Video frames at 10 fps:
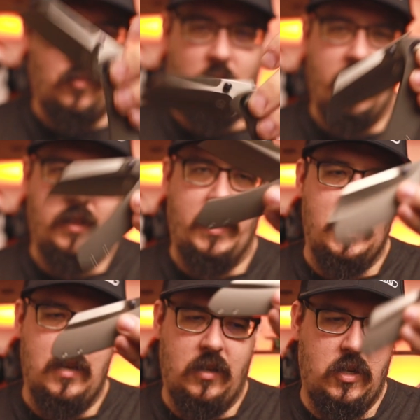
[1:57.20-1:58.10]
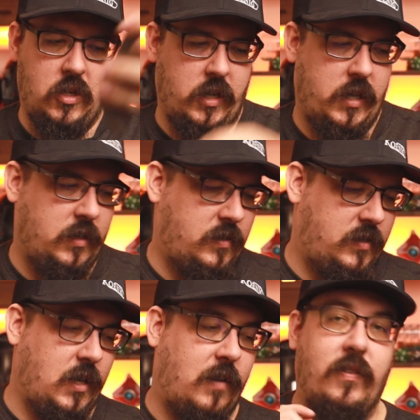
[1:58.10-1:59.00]
really good
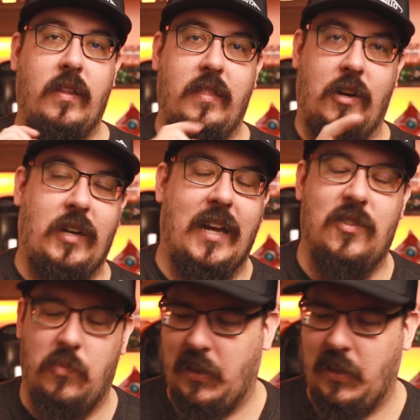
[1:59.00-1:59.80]
stuff there, guys.